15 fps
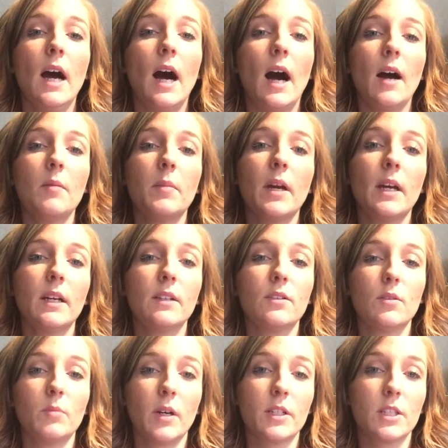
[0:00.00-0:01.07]
I may
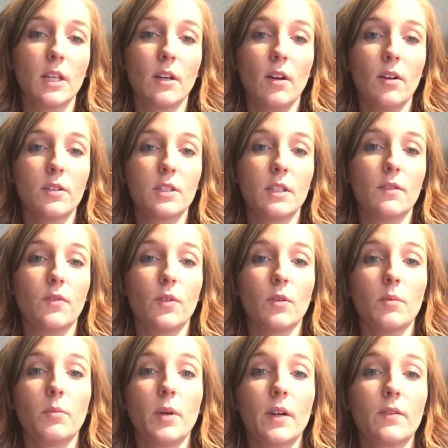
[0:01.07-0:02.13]
do my Shakeology
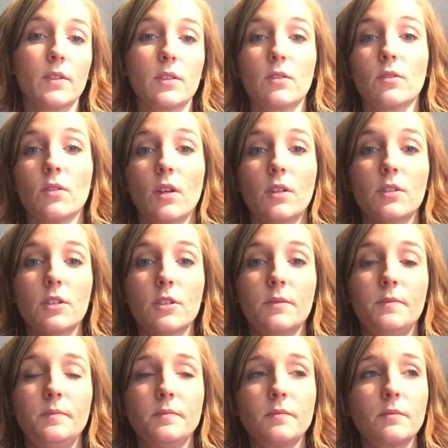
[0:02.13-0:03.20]
for breakfast or lunch
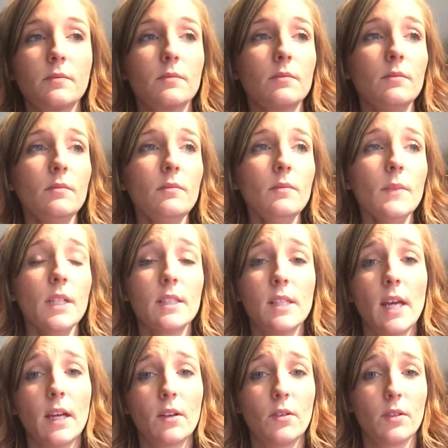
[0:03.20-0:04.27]
and
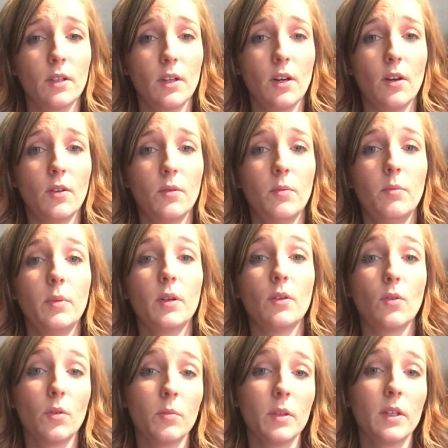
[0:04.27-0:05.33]
take it on the go. But
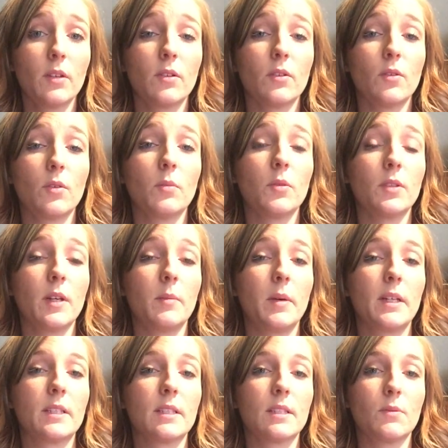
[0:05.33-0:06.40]
normally on a normal day
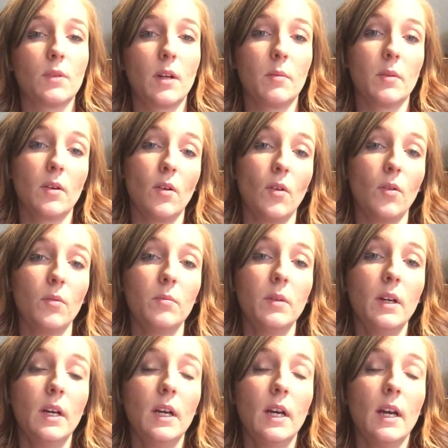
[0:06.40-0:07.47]
basis when I'm at home,
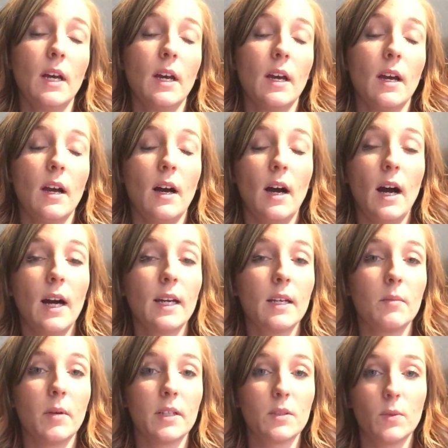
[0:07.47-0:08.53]
I
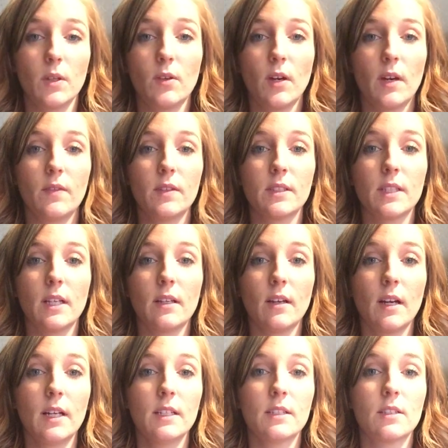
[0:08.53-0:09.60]
get my sweet cravings at
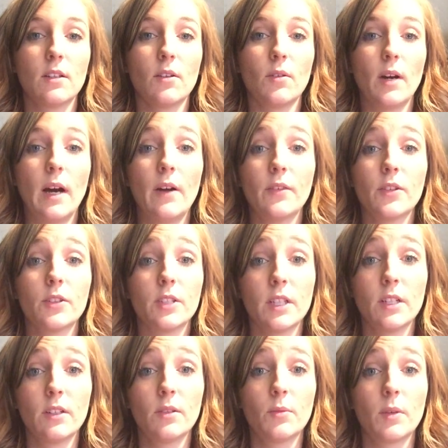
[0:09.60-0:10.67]
night. So after
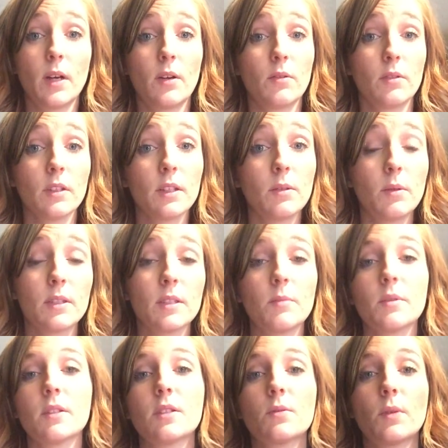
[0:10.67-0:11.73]
dinner, when I really want
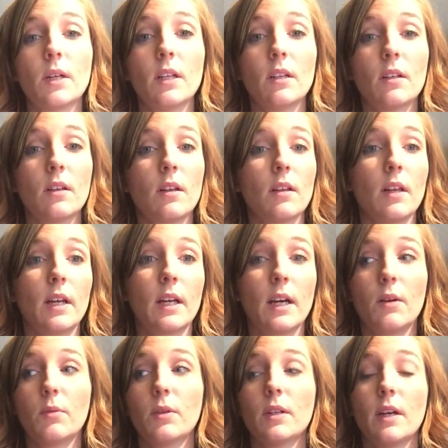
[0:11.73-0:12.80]
something sweet, like
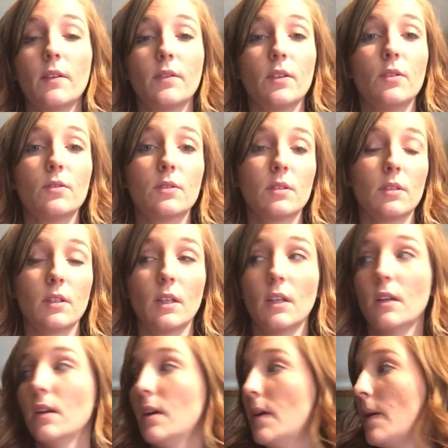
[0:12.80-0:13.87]
I would have
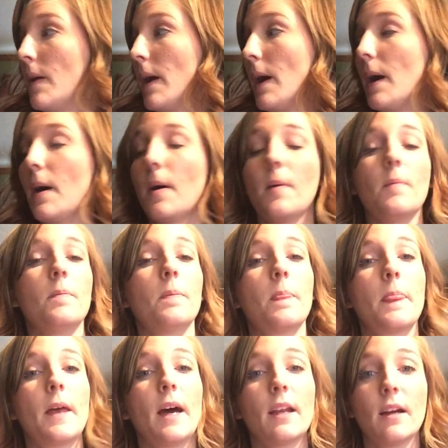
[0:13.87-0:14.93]
usually
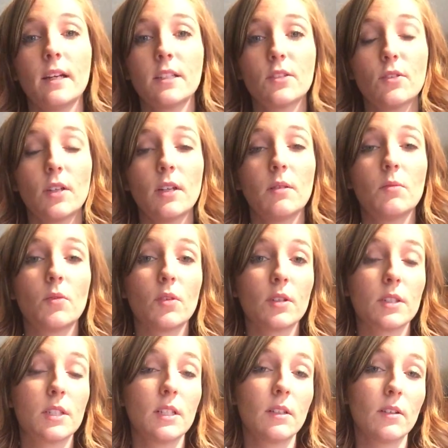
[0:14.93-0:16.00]
had ice cream
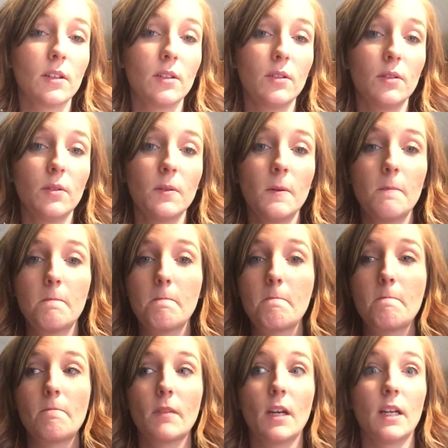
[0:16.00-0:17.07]
or cereal,
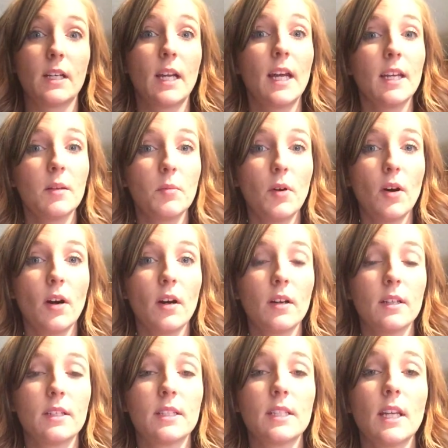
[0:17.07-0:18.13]
a candy bar,
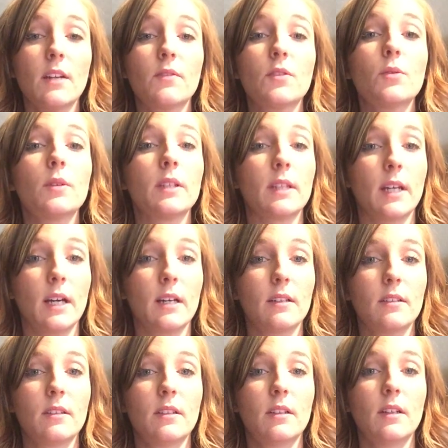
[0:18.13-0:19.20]
instead of doing
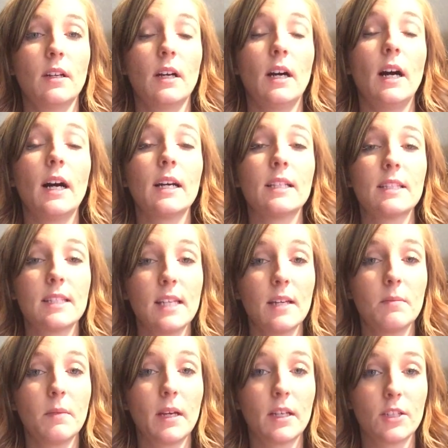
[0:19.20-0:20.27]
that, I
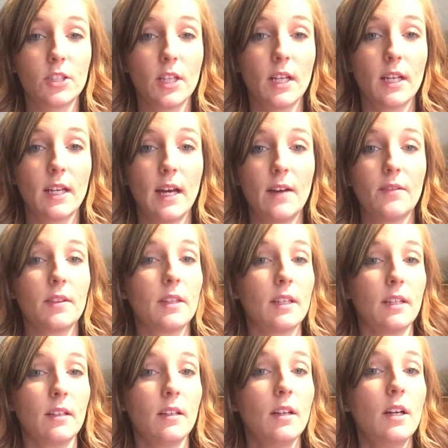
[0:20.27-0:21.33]
instead make a shake and have it
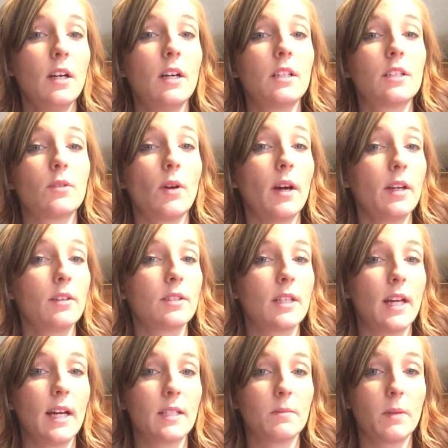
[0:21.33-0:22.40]
then. So I use it
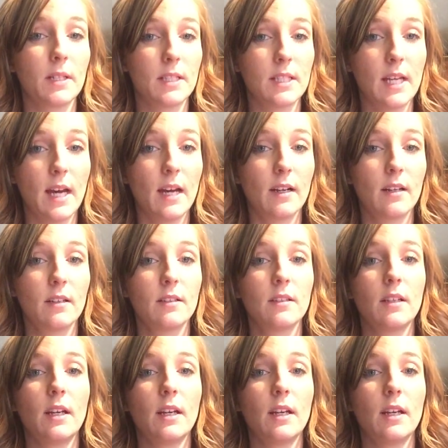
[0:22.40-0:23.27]
as my snack.